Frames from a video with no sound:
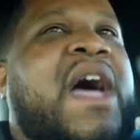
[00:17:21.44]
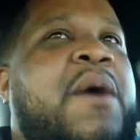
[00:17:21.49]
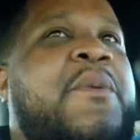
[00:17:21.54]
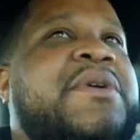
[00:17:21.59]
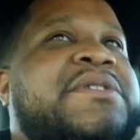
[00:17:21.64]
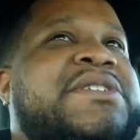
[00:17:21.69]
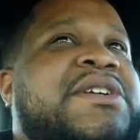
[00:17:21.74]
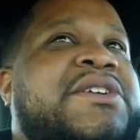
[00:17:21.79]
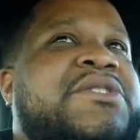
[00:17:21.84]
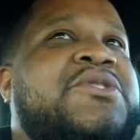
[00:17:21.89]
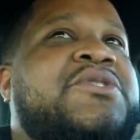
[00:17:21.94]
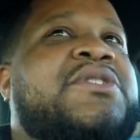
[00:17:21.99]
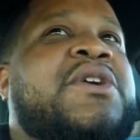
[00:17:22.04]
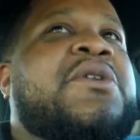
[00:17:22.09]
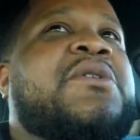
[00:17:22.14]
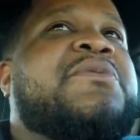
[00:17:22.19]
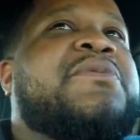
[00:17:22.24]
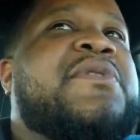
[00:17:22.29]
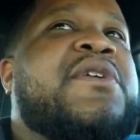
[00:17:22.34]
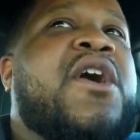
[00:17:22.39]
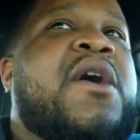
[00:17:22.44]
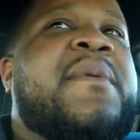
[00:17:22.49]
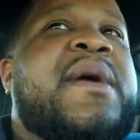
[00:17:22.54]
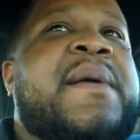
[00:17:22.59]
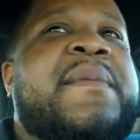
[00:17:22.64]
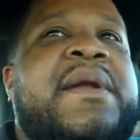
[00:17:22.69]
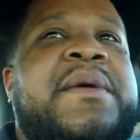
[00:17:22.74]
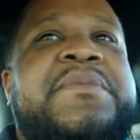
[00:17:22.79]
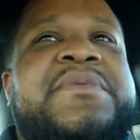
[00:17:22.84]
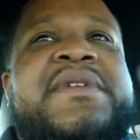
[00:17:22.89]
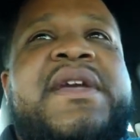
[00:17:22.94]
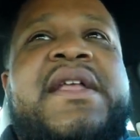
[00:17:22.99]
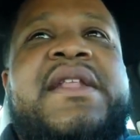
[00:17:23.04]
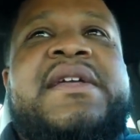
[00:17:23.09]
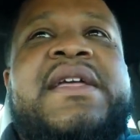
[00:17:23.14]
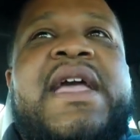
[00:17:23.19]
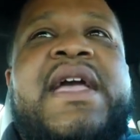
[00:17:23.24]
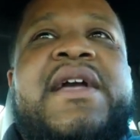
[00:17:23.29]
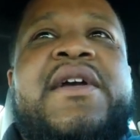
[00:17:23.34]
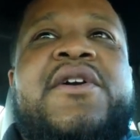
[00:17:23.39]
I wish I could do donuts for y'all, man, but I'm scared
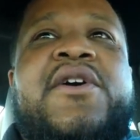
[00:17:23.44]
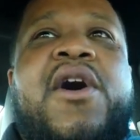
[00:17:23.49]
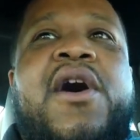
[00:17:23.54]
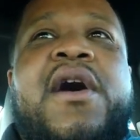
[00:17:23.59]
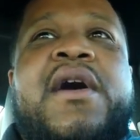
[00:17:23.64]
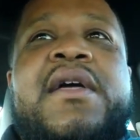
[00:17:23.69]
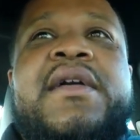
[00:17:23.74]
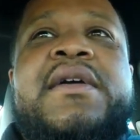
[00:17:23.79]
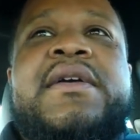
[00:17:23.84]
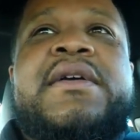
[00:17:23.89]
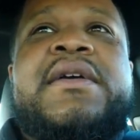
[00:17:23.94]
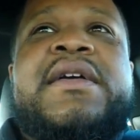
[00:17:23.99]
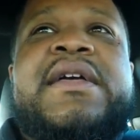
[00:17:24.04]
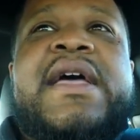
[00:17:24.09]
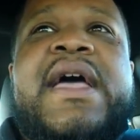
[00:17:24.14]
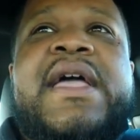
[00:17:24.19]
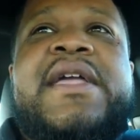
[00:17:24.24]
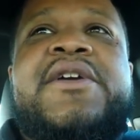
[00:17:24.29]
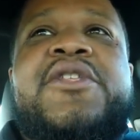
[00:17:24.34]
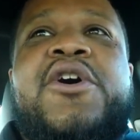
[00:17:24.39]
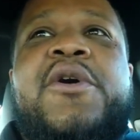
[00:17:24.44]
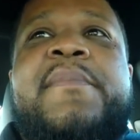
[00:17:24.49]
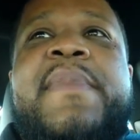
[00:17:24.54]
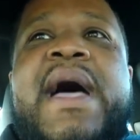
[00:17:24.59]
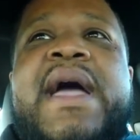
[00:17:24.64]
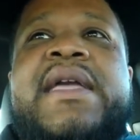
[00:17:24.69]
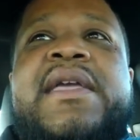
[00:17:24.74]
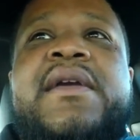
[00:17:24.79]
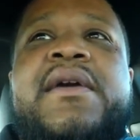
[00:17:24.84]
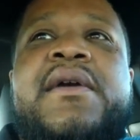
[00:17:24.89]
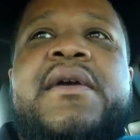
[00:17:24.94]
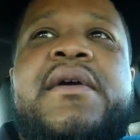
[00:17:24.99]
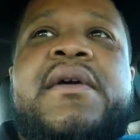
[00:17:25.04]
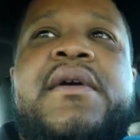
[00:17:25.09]
of getting caught. And you know, back here.